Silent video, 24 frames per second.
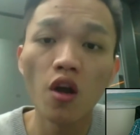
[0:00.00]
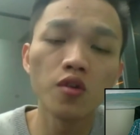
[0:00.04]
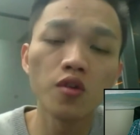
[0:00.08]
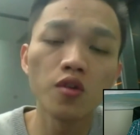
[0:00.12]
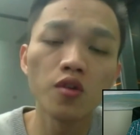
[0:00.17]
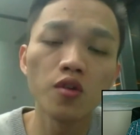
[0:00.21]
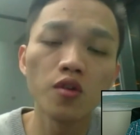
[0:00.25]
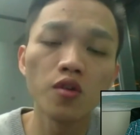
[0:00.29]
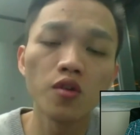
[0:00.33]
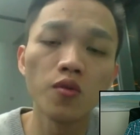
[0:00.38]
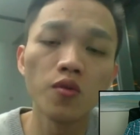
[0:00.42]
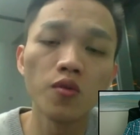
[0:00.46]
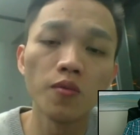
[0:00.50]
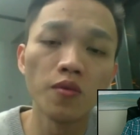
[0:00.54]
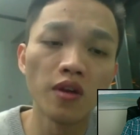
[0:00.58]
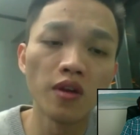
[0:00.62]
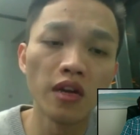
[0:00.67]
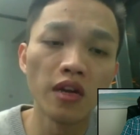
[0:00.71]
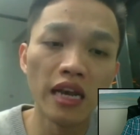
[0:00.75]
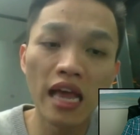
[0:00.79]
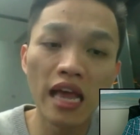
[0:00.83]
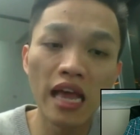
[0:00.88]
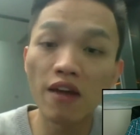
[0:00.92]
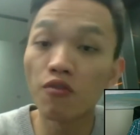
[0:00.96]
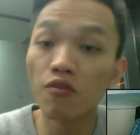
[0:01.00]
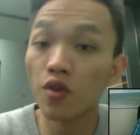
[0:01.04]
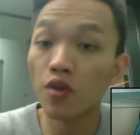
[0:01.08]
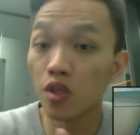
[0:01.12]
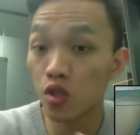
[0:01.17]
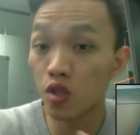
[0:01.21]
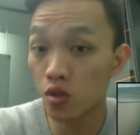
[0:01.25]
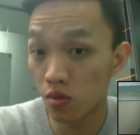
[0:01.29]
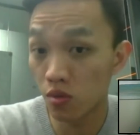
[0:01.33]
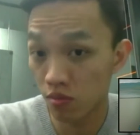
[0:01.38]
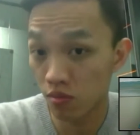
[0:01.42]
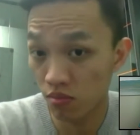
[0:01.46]
for the
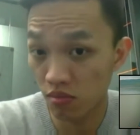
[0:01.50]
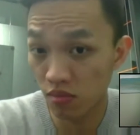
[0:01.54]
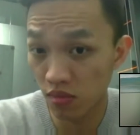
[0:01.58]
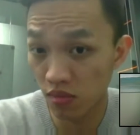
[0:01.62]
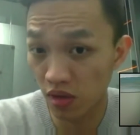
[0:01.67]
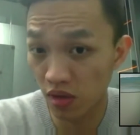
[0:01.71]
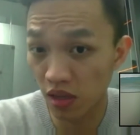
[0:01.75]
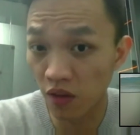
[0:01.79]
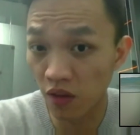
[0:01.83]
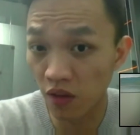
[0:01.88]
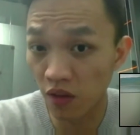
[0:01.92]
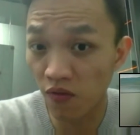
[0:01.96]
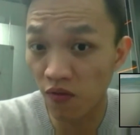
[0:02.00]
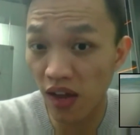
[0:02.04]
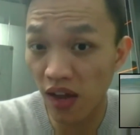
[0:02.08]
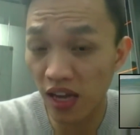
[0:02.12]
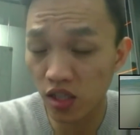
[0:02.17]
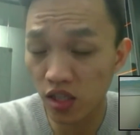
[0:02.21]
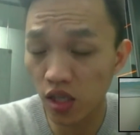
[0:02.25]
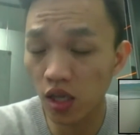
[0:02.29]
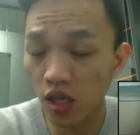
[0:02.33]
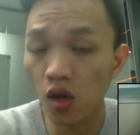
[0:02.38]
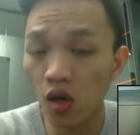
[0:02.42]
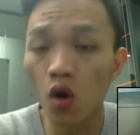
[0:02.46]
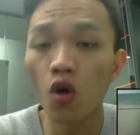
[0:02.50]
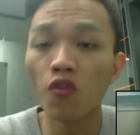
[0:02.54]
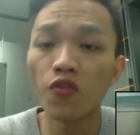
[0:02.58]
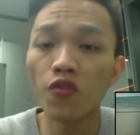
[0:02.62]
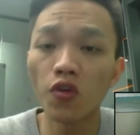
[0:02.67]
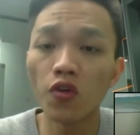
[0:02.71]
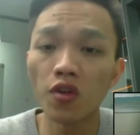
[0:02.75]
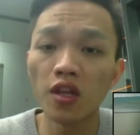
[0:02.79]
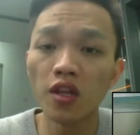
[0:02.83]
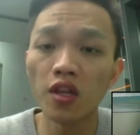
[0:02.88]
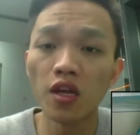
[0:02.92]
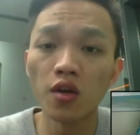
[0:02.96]
leverage investing or
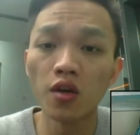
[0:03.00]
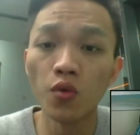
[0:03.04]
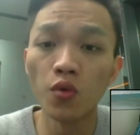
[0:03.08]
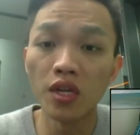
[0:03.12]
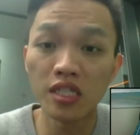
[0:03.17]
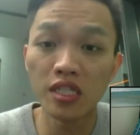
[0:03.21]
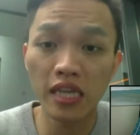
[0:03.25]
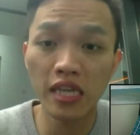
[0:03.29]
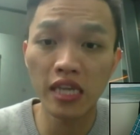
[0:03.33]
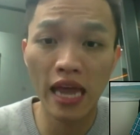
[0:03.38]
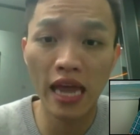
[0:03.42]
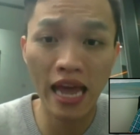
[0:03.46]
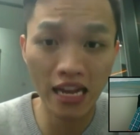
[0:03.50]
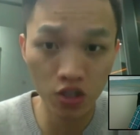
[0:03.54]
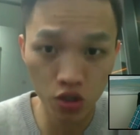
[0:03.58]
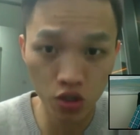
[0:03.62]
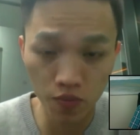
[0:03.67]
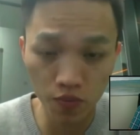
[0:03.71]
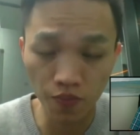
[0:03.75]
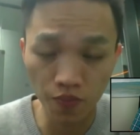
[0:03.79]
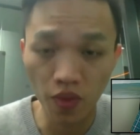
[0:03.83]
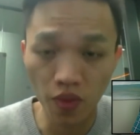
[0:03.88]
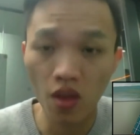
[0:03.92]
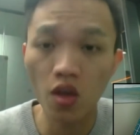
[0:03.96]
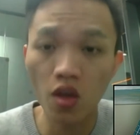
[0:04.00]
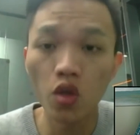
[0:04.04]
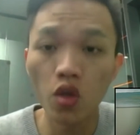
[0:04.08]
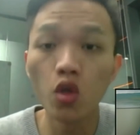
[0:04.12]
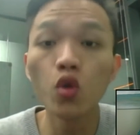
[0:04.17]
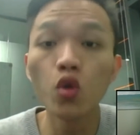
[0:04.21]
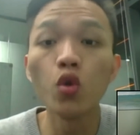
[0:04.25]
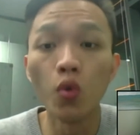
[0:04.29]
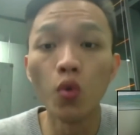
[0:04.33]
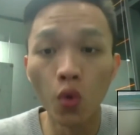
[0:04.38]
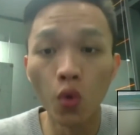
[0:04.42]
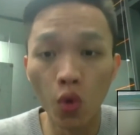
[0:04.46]
for the risk hedging,
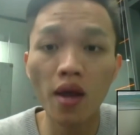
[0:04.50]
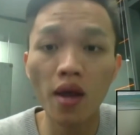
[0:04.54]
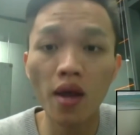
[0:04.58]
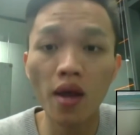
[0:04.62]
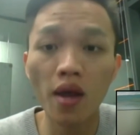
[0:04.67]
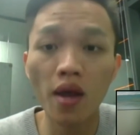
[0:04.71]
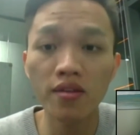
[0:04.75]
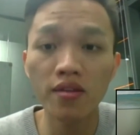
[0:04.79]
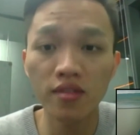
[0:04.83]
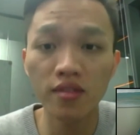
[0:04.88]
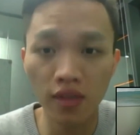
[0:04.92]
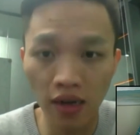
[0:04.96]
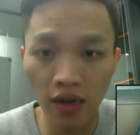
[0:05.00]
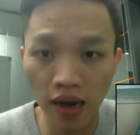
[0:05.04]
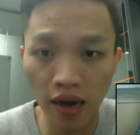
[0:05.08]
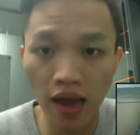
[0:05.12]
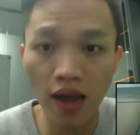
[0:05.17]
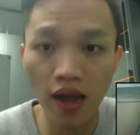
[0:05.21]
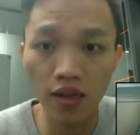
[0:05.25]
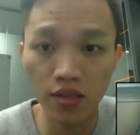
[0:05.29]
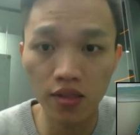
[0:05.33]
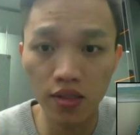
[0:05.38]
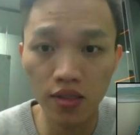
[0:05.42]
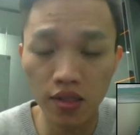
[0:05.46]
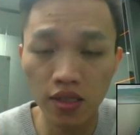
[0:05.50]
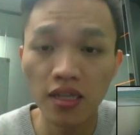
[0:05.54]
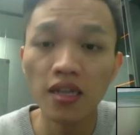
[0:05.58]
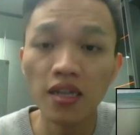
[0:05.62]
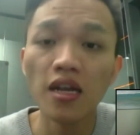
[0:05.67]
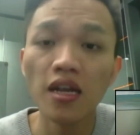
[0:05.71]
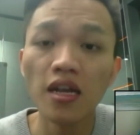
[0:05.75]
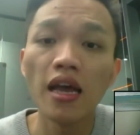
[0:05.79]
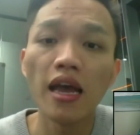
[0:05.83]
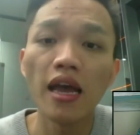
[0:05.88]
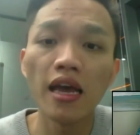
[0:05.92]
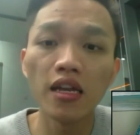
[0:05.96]
you request a lot,
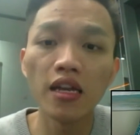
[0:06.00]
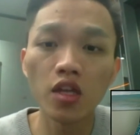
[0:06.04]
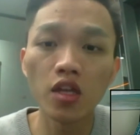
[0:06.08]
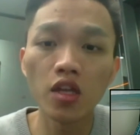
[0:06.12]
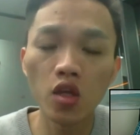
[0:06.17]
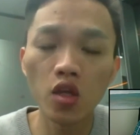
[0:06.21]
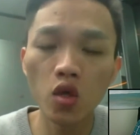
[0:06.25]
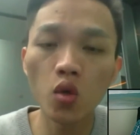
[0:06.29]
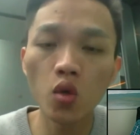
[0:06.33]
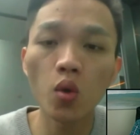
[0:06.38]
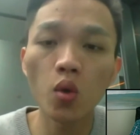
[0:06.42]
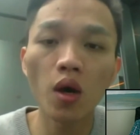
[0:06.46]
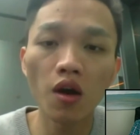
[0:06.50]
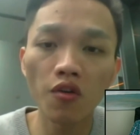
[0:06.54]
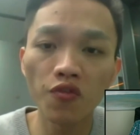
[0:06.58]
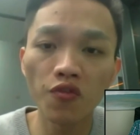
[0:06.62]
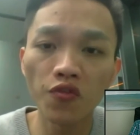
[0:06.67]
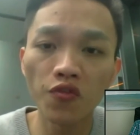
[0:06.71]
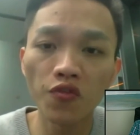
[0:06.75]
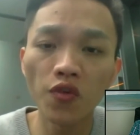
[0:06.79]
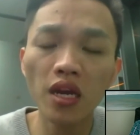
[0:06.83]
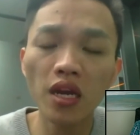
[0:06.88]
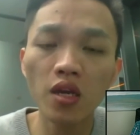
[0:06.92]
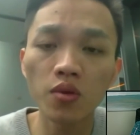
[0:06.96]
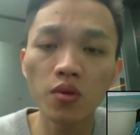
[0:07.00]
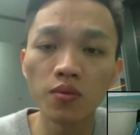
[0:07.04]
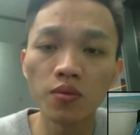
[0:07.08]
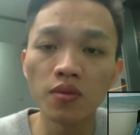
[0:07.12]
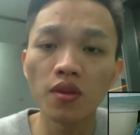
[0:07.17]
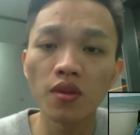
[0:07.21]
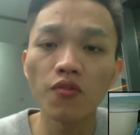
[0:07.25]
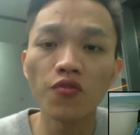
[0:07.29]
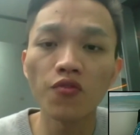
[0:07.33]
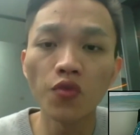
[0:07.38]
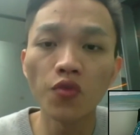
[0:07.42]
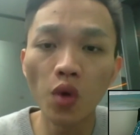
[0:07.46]
and you are a
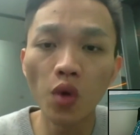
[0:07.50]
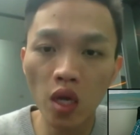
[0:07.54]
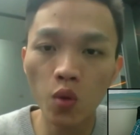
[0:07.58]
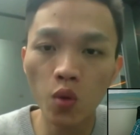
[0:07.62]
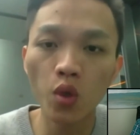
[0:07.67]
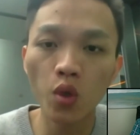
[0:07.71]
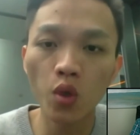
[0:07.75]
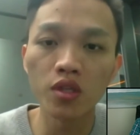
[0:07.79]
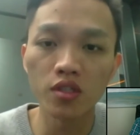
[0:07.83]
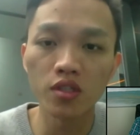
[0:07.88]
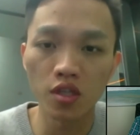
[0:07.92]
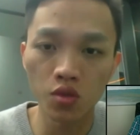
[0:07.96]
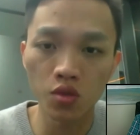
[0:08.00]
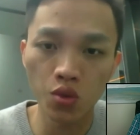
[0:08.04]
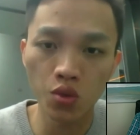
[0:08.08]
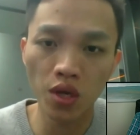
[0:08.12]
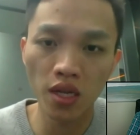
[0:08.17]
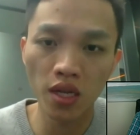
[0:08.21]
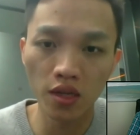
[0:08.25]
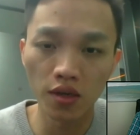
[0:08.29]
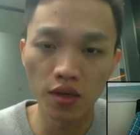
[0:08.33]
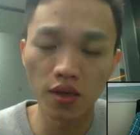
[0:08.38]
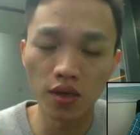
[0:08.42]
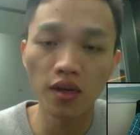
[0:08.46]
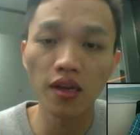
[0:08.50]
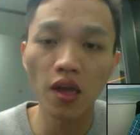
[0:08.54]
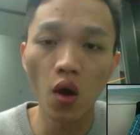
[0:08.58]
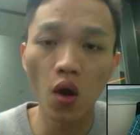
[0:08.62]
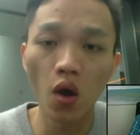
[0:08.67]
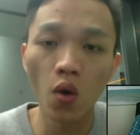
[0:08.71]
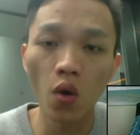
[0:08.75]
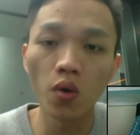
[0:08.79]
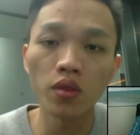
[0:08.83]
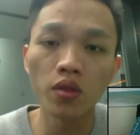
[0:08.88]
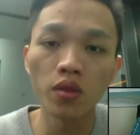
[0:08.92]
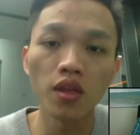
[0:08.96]
frequent trader
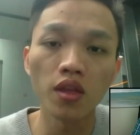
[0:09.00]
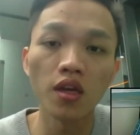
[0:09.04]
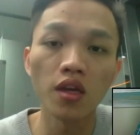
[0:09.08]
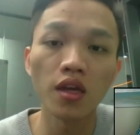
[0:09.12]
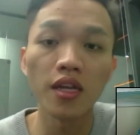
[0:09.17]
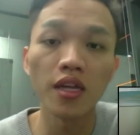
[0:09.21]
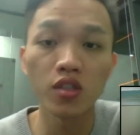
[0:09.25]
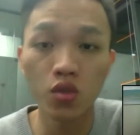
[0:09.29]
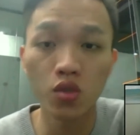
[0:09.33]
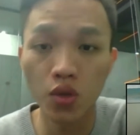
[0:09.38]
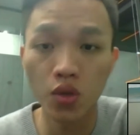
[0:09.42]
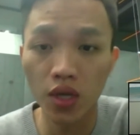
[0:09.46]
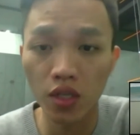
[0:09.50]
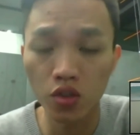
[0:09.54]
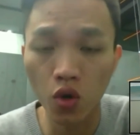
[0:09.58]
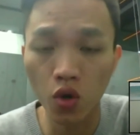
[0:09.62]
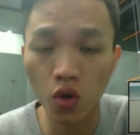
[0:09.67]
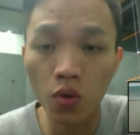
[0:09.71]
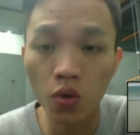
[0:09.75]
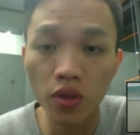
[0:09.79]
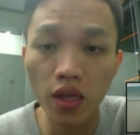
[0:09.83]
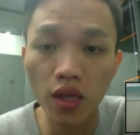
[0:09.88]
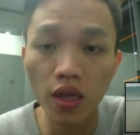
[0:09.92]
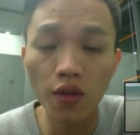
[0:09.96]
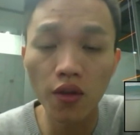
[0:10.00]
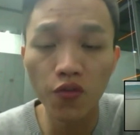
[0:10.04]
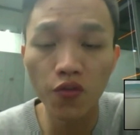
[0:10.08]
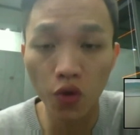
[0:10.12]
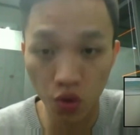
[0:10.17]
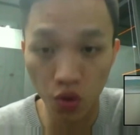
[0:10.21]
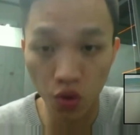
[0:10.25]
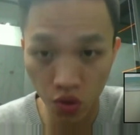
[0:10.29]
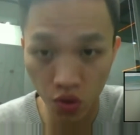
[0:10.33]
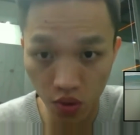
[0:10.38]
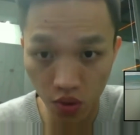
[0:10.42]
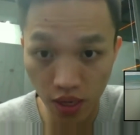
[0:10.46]
on the exchange, on the
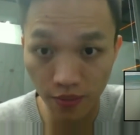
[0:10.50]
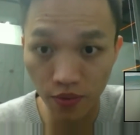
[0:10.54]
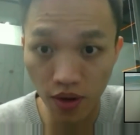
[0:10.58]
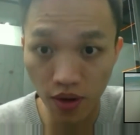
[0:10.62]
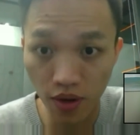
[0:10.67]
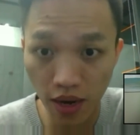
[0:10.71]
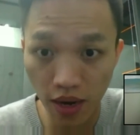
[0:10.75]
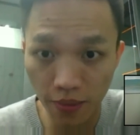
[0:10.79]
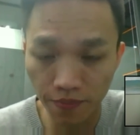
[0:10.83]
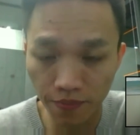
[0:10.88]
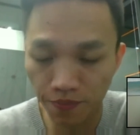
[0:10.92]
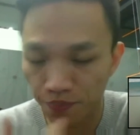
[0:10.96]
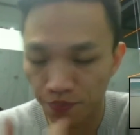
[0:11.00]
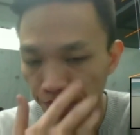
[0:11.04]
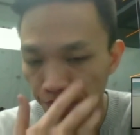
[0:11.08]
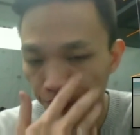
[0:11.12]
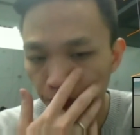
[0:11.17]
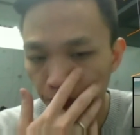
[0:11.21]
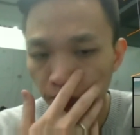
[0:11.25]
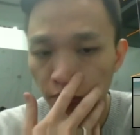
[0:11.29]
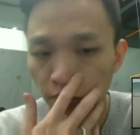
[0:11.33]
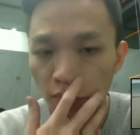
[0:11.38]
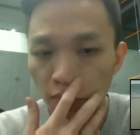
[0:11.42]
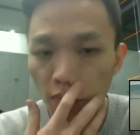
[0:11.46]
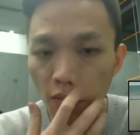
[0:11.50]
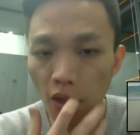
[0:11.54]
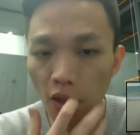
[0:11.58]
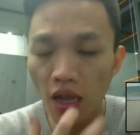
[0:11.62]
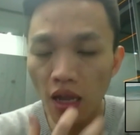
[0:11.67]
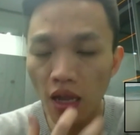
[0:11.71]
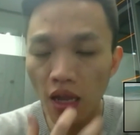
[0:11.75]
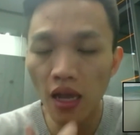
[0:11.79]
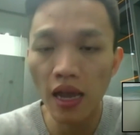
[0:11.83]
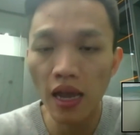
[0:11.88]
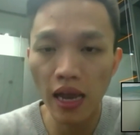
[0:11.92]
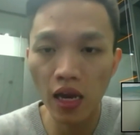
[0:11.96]
Fortuna, right?
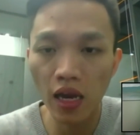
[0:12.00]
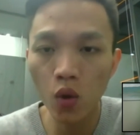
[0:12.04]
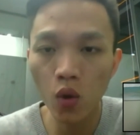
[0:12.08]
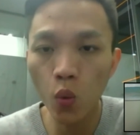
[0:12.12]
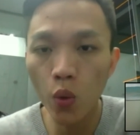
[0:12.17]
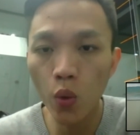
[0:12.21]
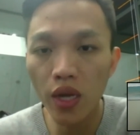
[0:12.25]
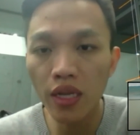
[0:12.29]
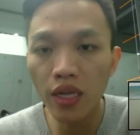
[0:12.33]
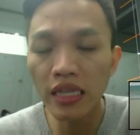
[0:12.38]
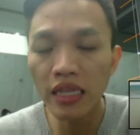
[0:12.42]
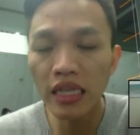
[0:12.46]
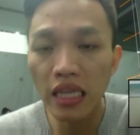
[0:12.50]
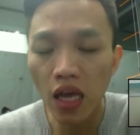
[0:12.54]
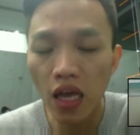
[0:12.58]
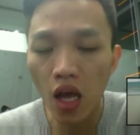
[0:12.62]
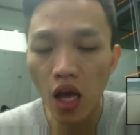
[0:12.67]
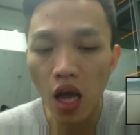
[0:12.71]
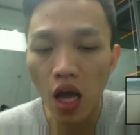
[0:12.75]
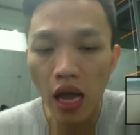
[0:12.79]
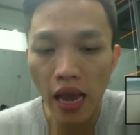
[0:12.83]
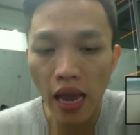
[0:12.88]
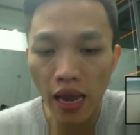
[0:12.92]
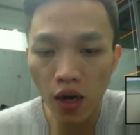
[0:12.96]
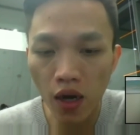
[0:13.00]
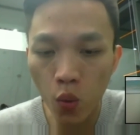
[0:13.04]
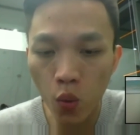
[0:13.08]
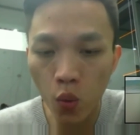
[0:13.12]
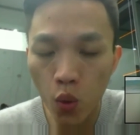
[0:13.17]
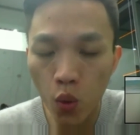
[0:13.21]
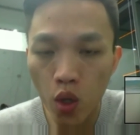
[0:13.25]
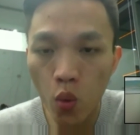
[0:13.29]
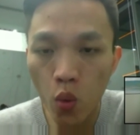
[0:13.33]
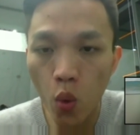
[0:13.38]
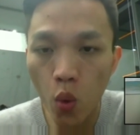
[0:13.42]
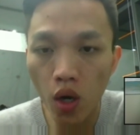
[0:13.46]
And
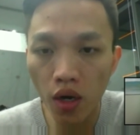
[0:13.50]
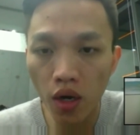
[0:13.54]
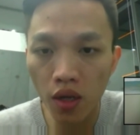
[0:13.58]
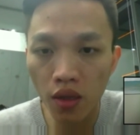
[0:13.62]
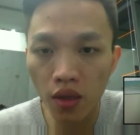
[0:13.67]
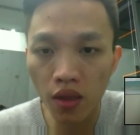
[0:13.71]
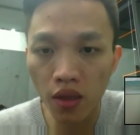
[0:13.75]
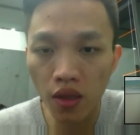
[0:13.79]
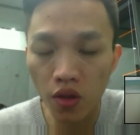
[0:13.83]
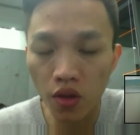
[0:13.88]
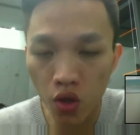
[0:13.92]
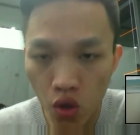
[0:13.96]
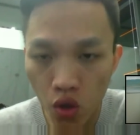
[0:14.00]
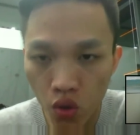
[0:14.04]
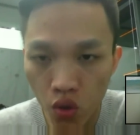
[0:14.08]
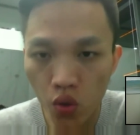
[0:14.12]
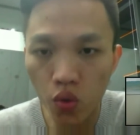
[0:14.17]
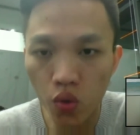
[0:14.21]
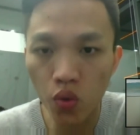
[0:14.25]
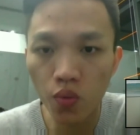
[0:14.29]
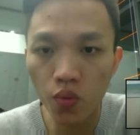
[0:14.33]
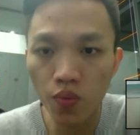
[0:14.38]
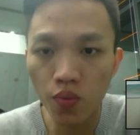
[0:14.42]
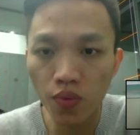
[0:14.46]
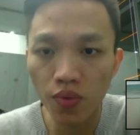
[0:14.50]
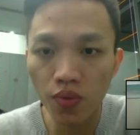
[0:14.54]
we want you